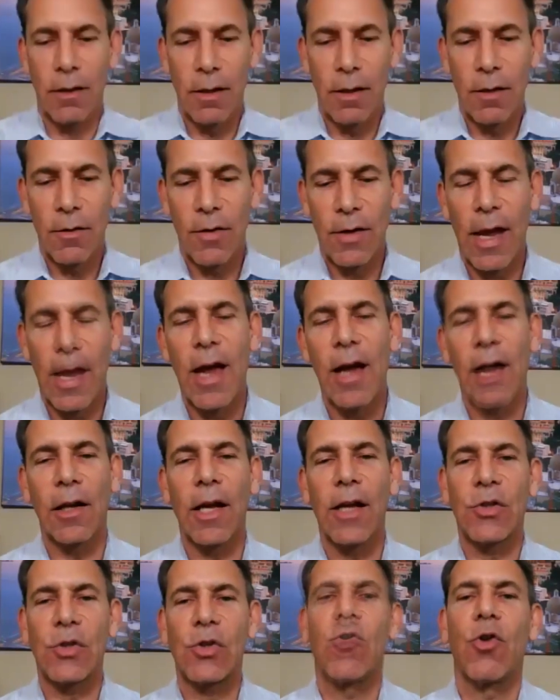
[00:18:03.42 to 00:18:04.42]
the
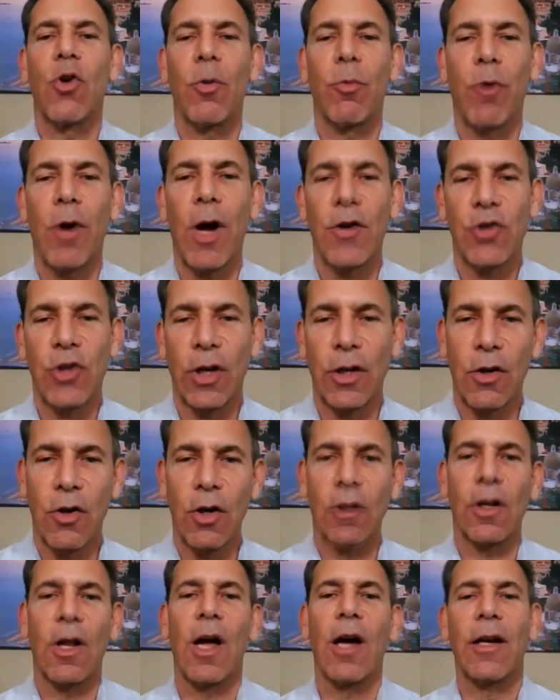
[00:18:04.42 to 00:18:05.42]
ALS Cure Project. Good
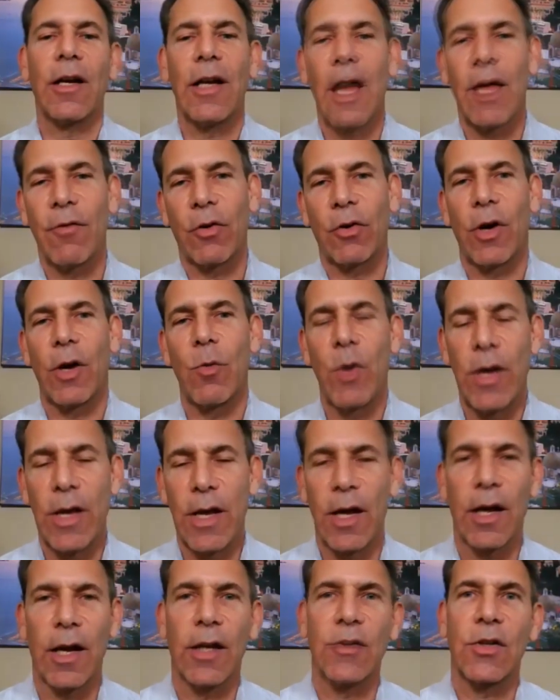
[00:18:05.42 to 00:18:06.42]
luck and have a great
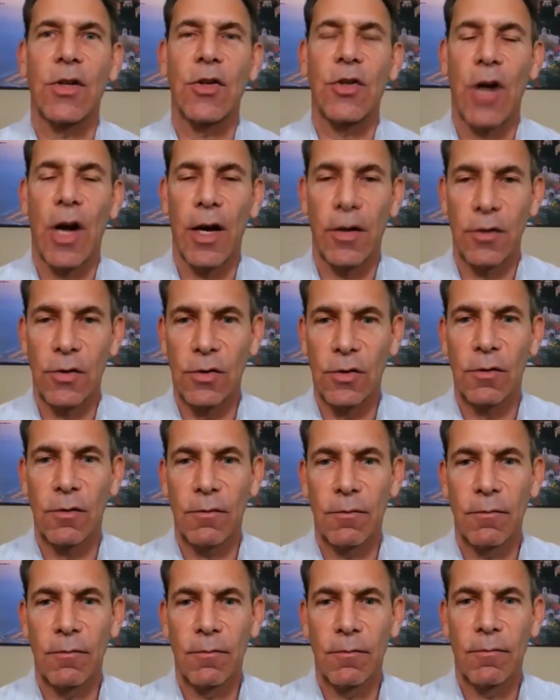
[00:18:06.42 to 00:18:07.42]
weekend against the Giants.
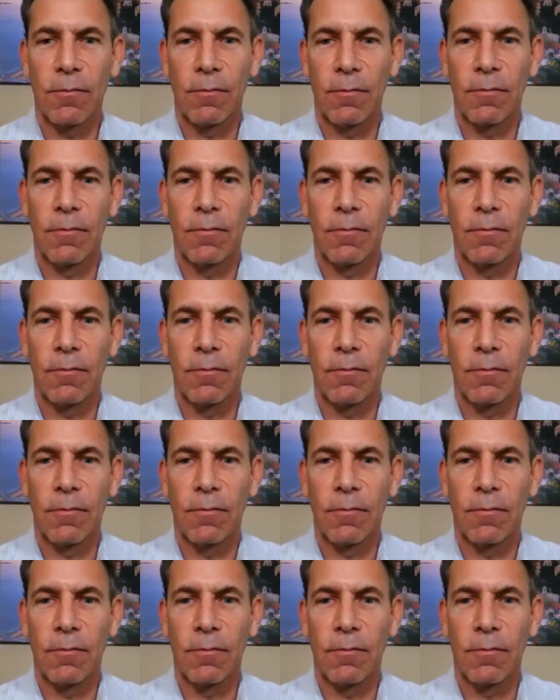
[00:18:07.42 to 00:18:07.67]
All right.